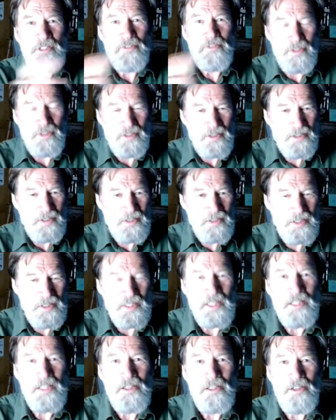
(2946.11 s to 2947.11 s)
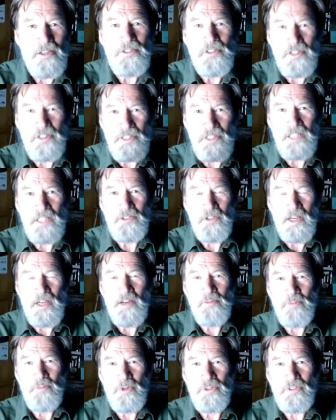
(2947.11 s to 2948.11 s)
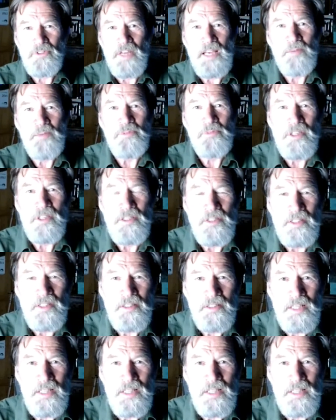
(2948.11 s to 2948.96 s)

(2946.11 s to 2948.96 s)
of an enclosure that tells you how important apes are in the